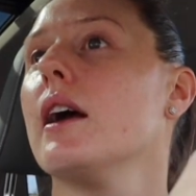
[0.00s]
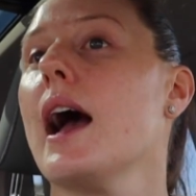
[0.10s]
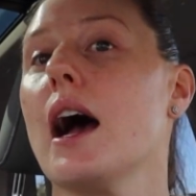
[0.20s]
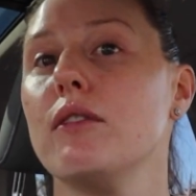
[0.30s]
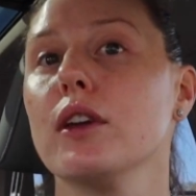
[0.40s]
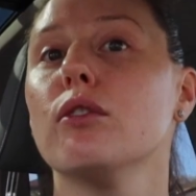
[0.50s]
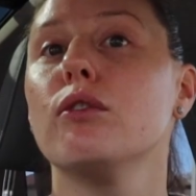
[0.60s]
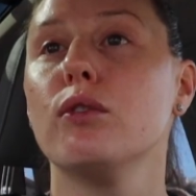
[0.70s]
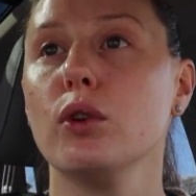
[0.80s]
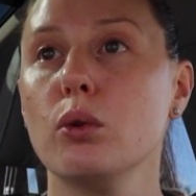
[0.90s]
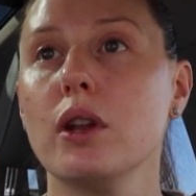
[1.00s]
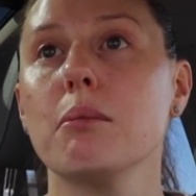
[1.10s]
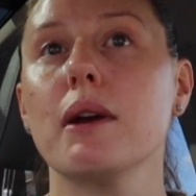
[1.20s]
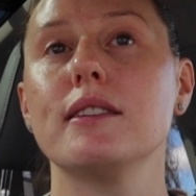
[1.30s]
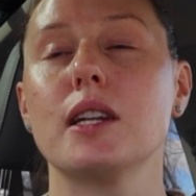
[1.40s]
having food in
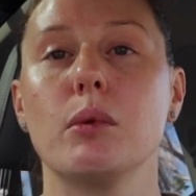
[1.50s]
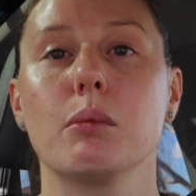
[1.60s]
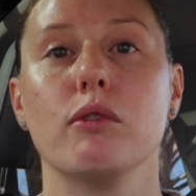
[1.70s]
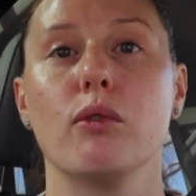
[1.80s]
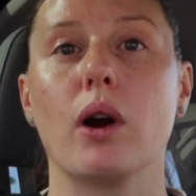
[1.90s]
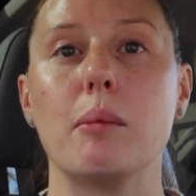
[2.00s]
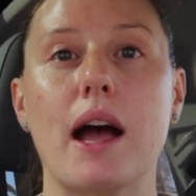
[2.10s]
my stomach before I'm